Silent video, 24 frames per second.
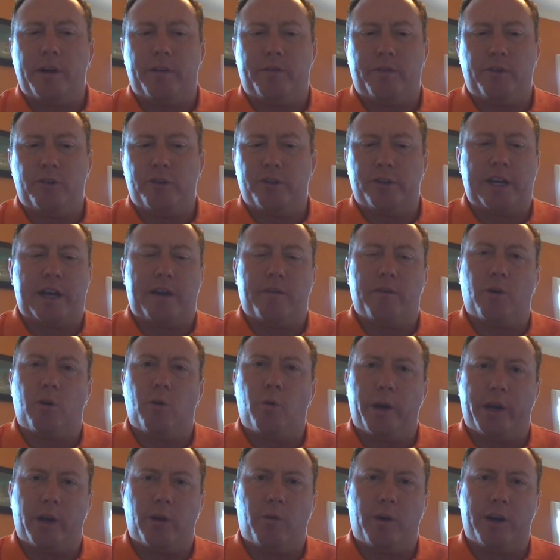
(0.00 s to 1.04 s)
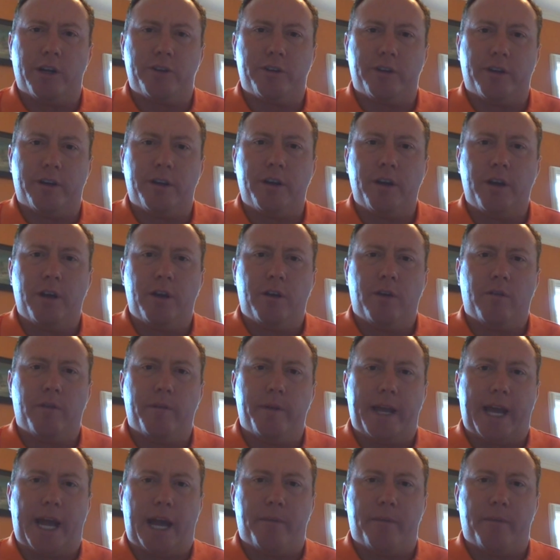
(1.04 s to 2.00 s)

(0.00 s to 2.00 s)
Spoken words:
If you just have a quick question, we'd be